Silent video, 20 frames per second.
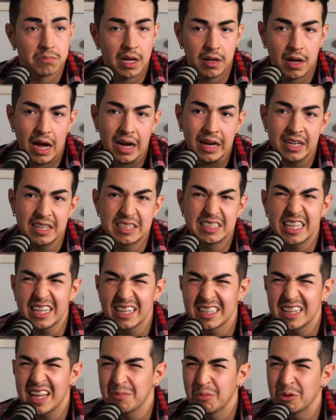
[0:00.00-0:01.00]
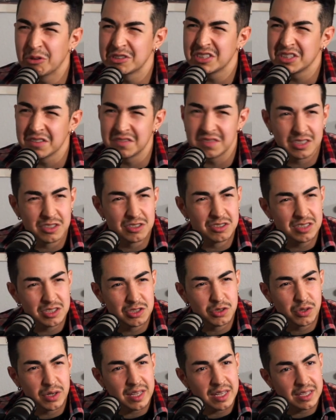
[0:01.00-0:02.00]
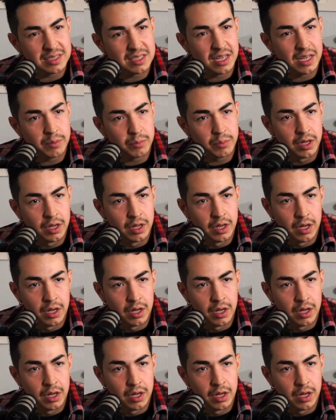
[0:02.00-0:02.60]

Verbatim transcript: I, I could have taken a lot more stuff seriously too at that time.